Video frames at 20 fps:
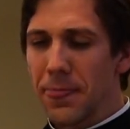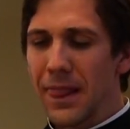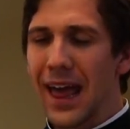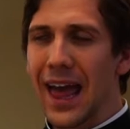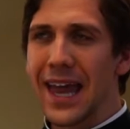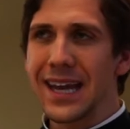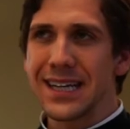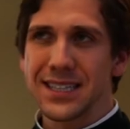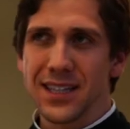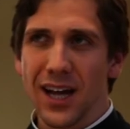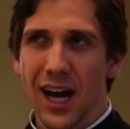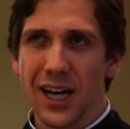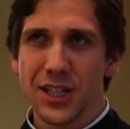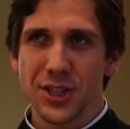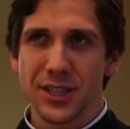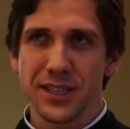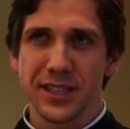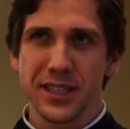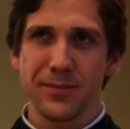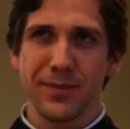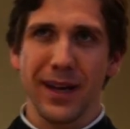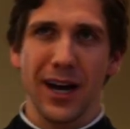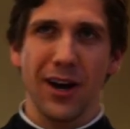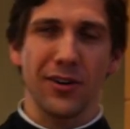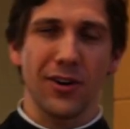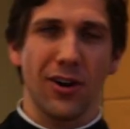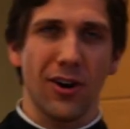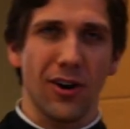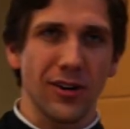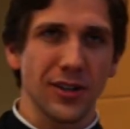And it's not just
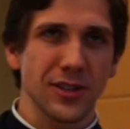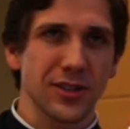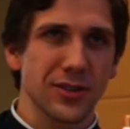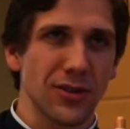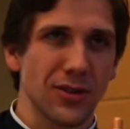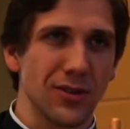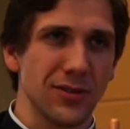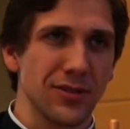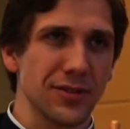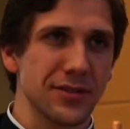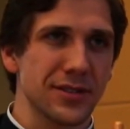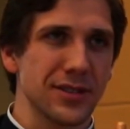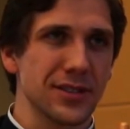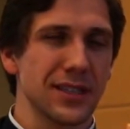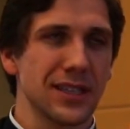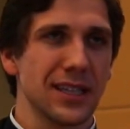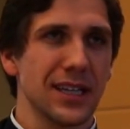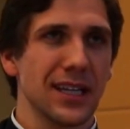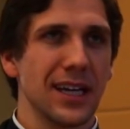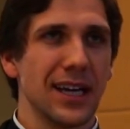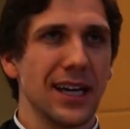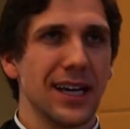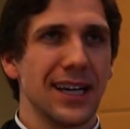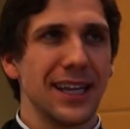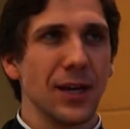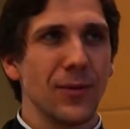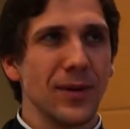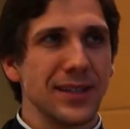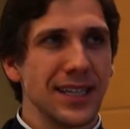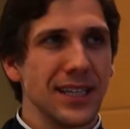about our souls. I
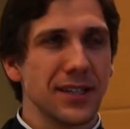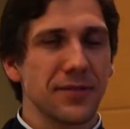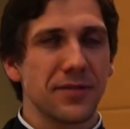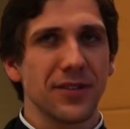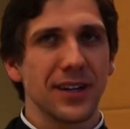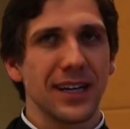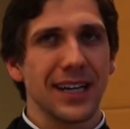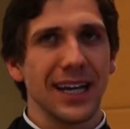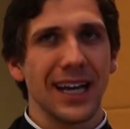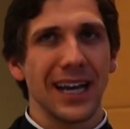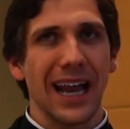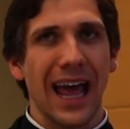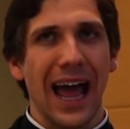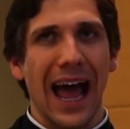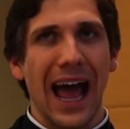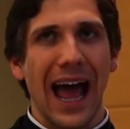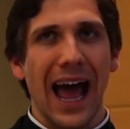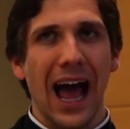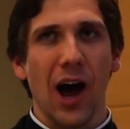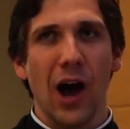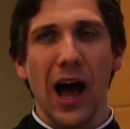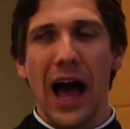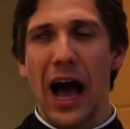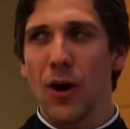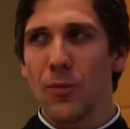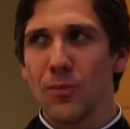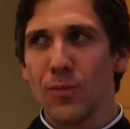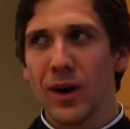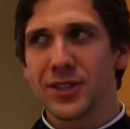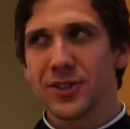think we tend to forget how
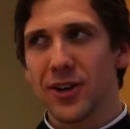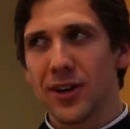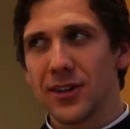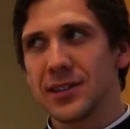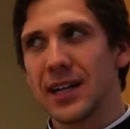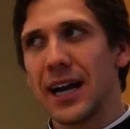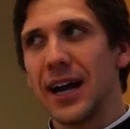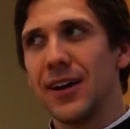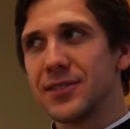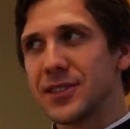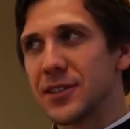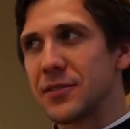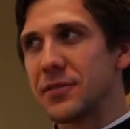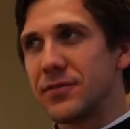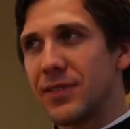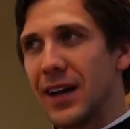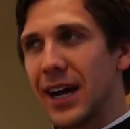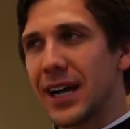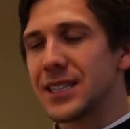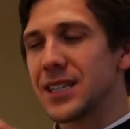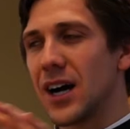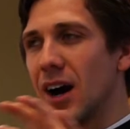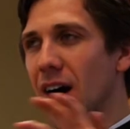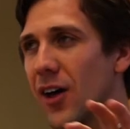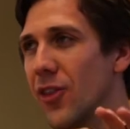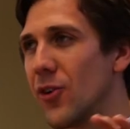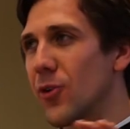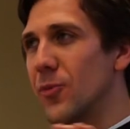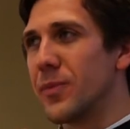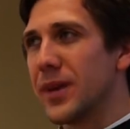much our lives affect
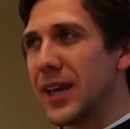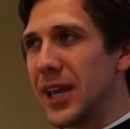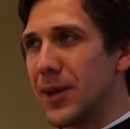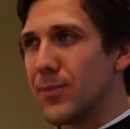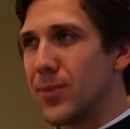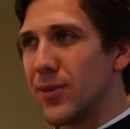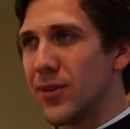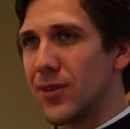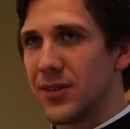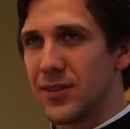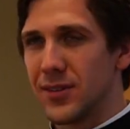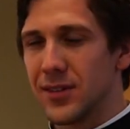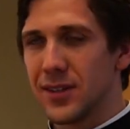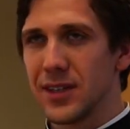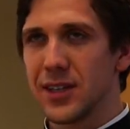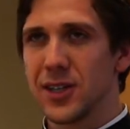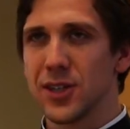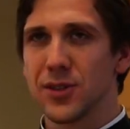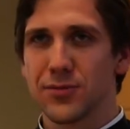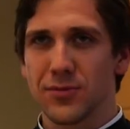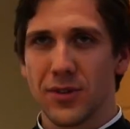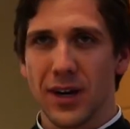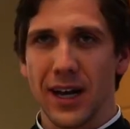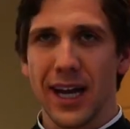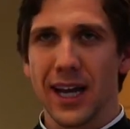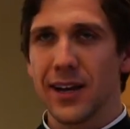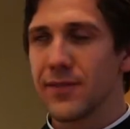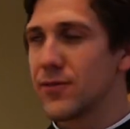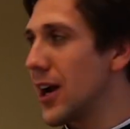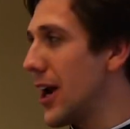other people,
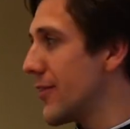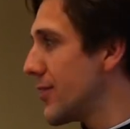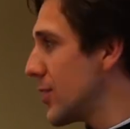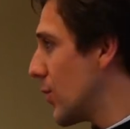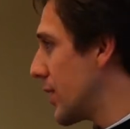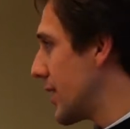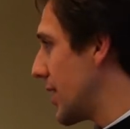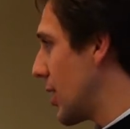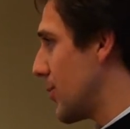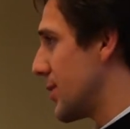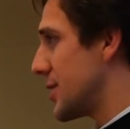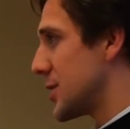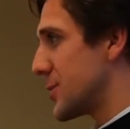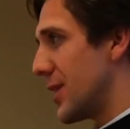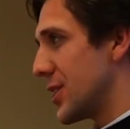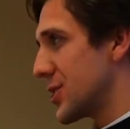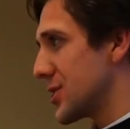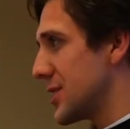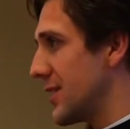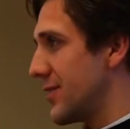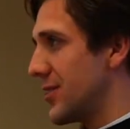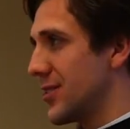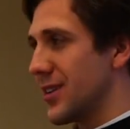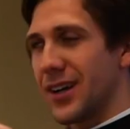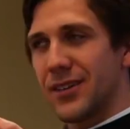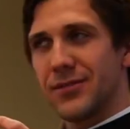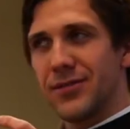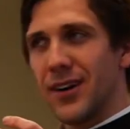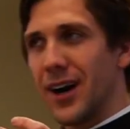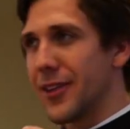right? For everyone here, but especially if you're like
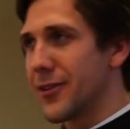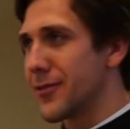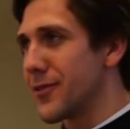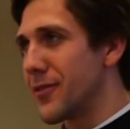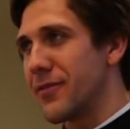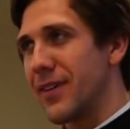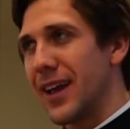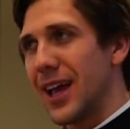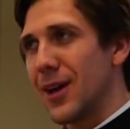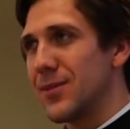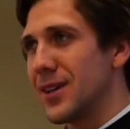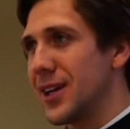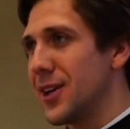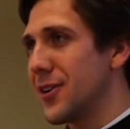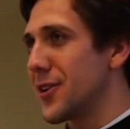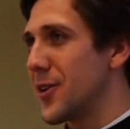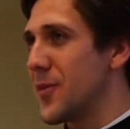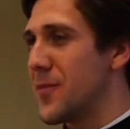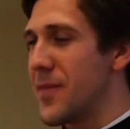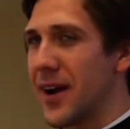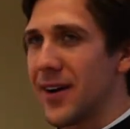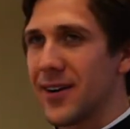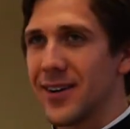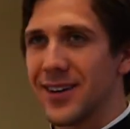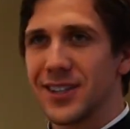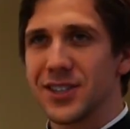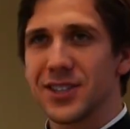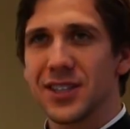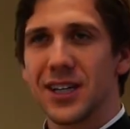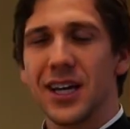father of a family or in a
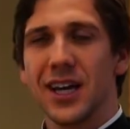marriage,